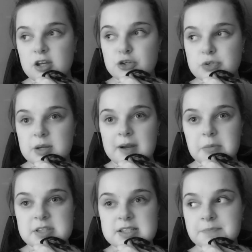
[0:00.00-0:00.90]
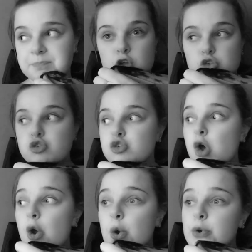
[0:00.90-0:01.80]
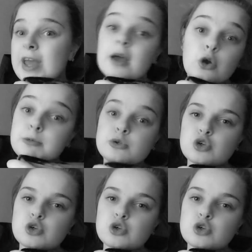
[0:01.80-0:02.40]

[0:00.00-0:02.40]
you'll see what happens. So yeah, hope you